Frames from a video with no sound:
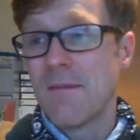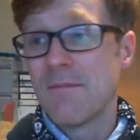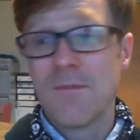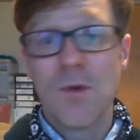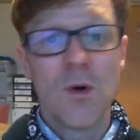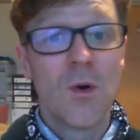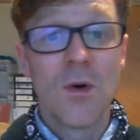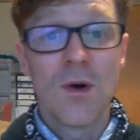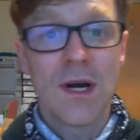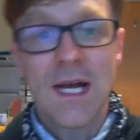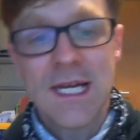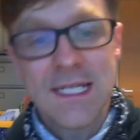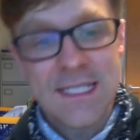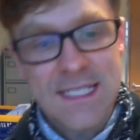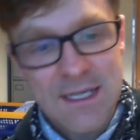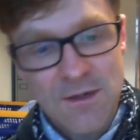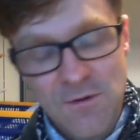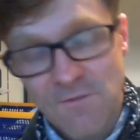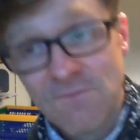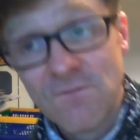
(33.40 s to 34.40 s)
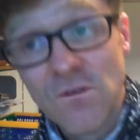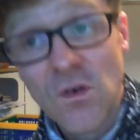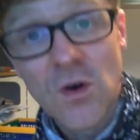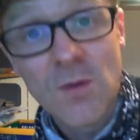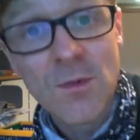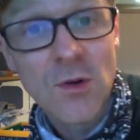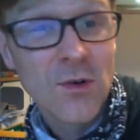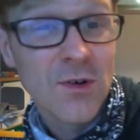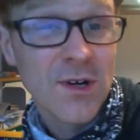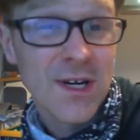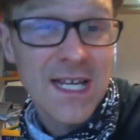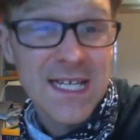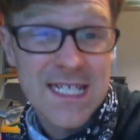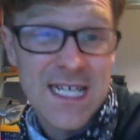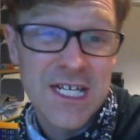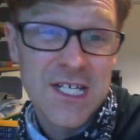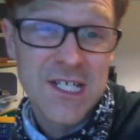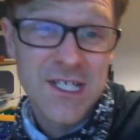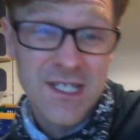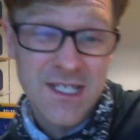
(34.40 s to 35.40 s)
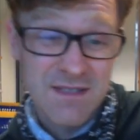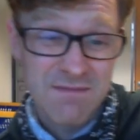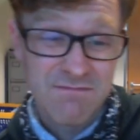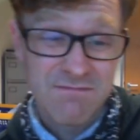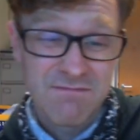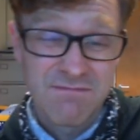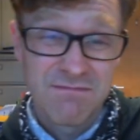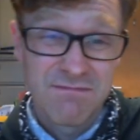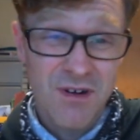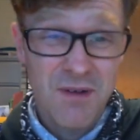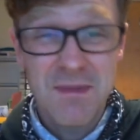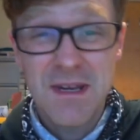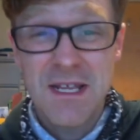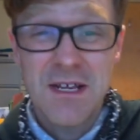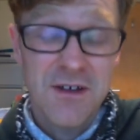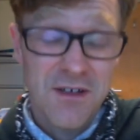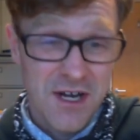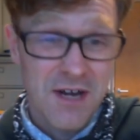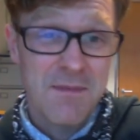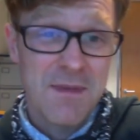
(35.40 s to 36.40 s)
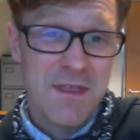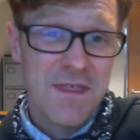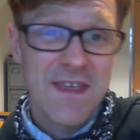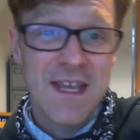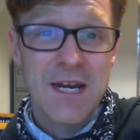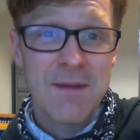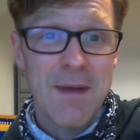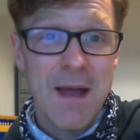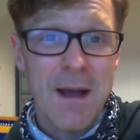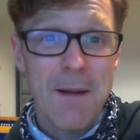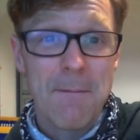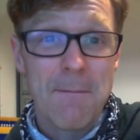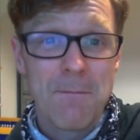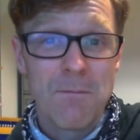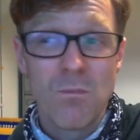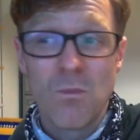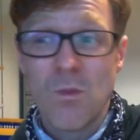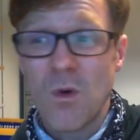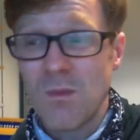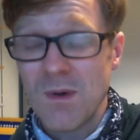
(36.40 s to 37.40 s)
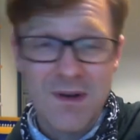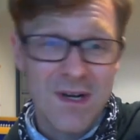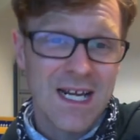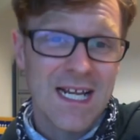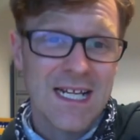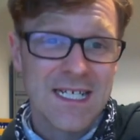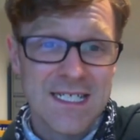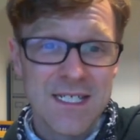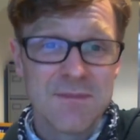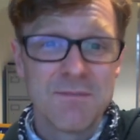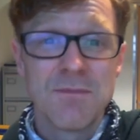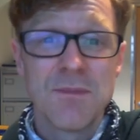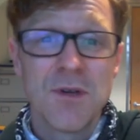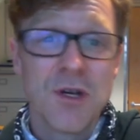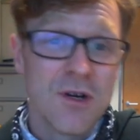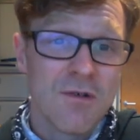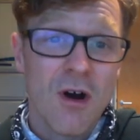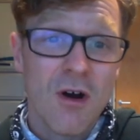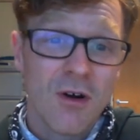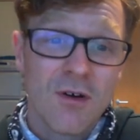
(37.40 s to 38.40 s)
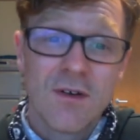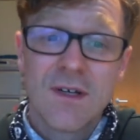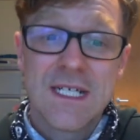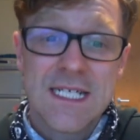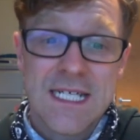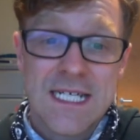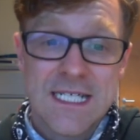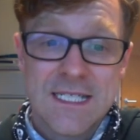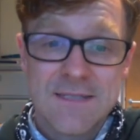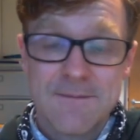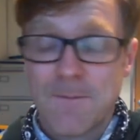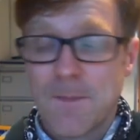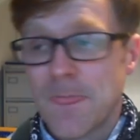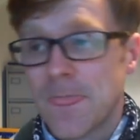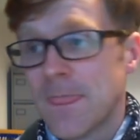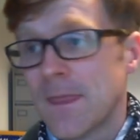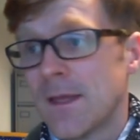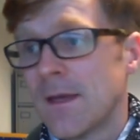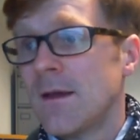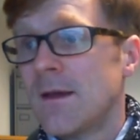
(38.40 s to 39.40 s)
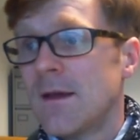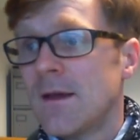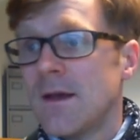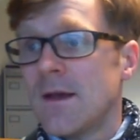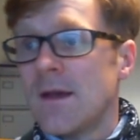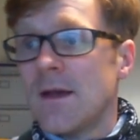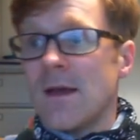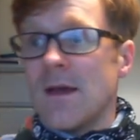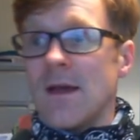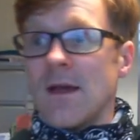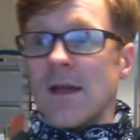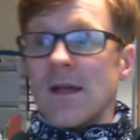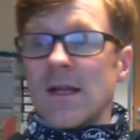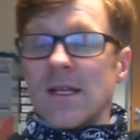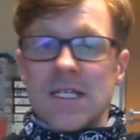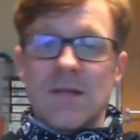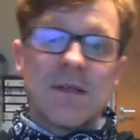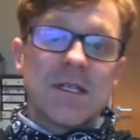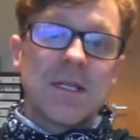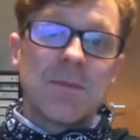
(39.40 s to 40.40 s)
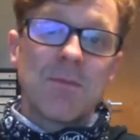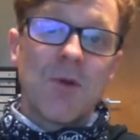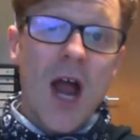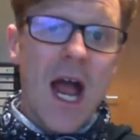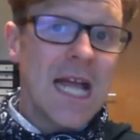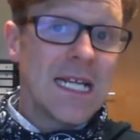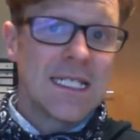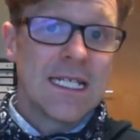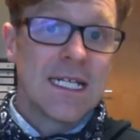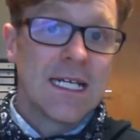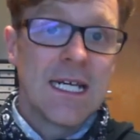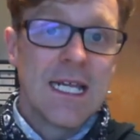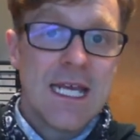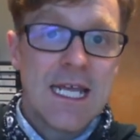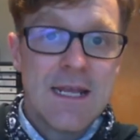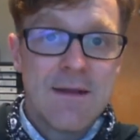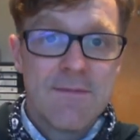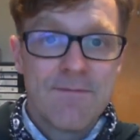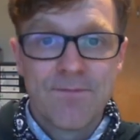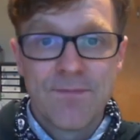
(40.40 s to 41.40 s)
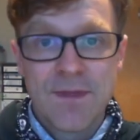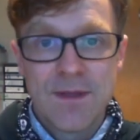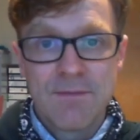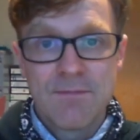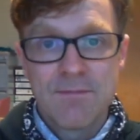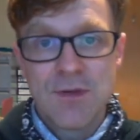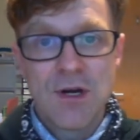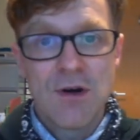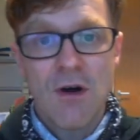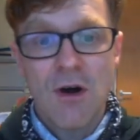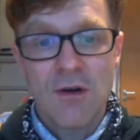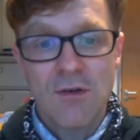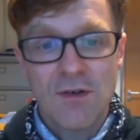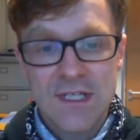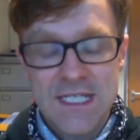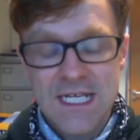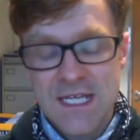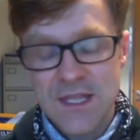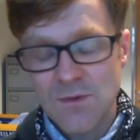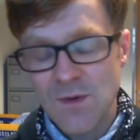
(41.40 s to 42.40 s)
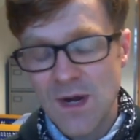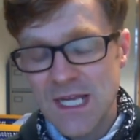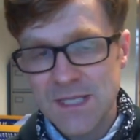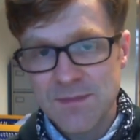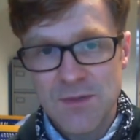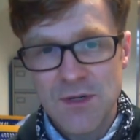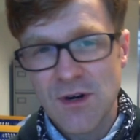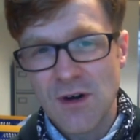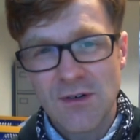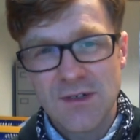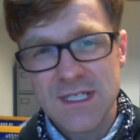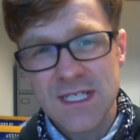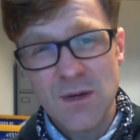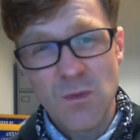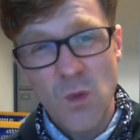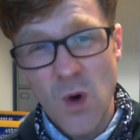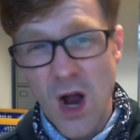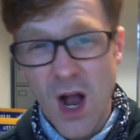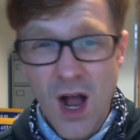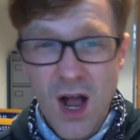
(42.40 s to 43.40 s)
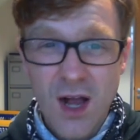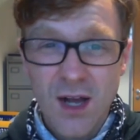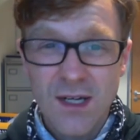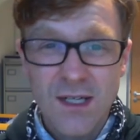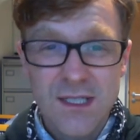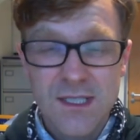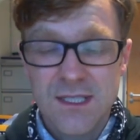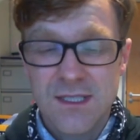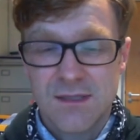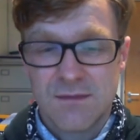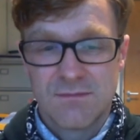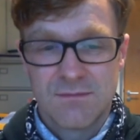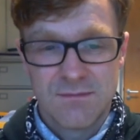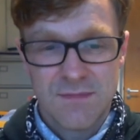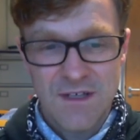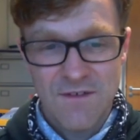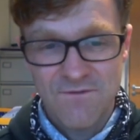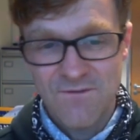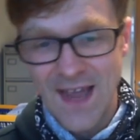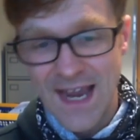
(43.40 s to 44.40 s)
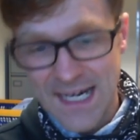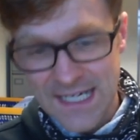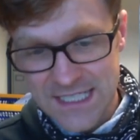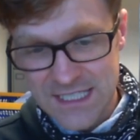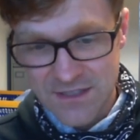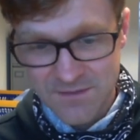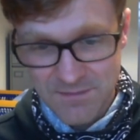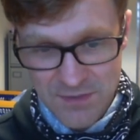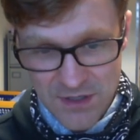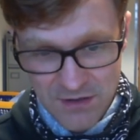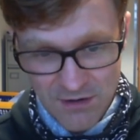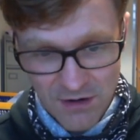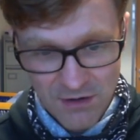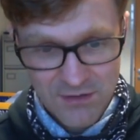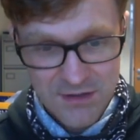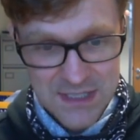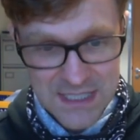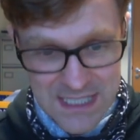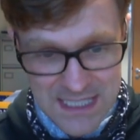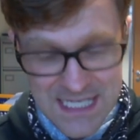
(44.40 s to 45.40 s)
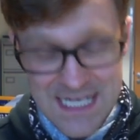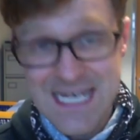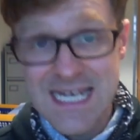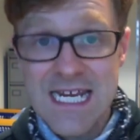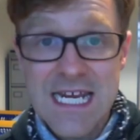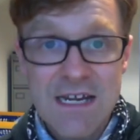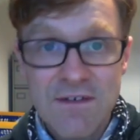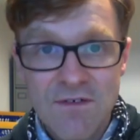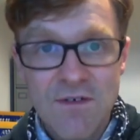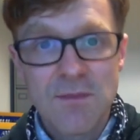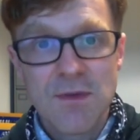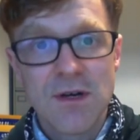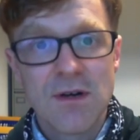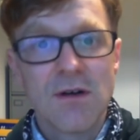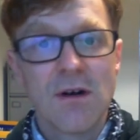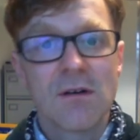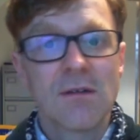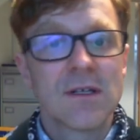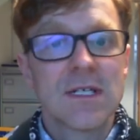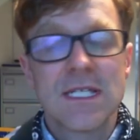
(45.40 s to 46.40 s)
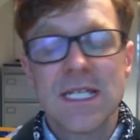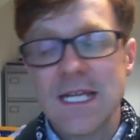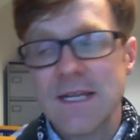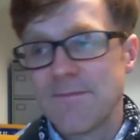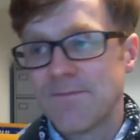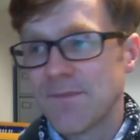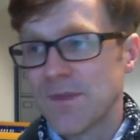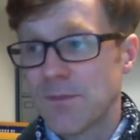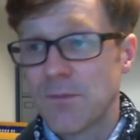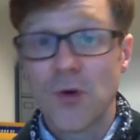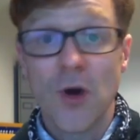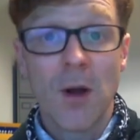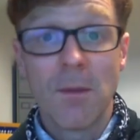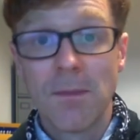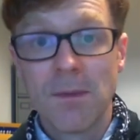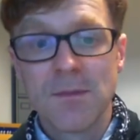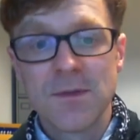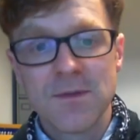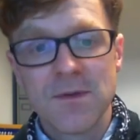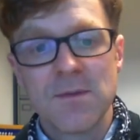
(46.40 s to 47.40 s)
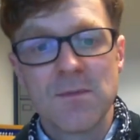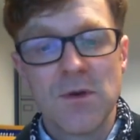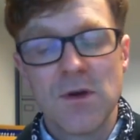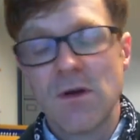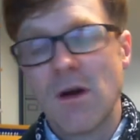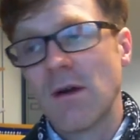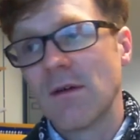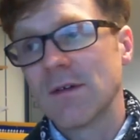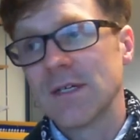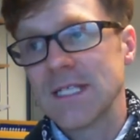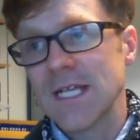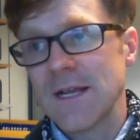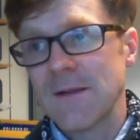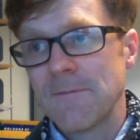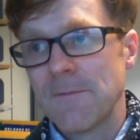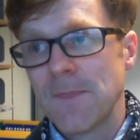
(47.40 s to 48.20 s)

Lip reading: organising or formal organisations, probably you're going to be thinking about what we class as bureaucracies. So unsurprisingly, bureaucracy, the ways bureaucracy works, the effects of bureaucracy, the need for bureaucracy, the problems with bureaucracy,